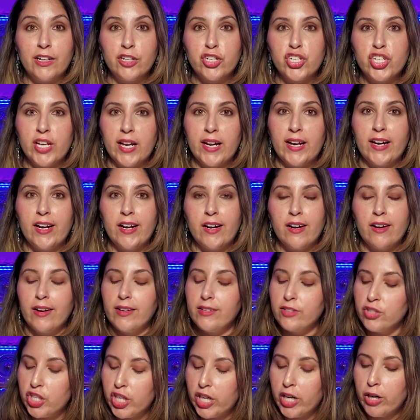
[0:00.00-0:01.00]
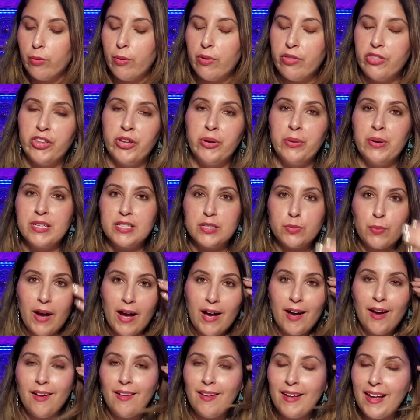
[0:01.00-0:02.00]
and share it with you as
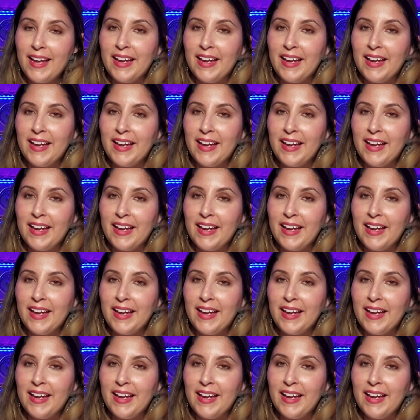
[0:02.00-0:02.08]
well.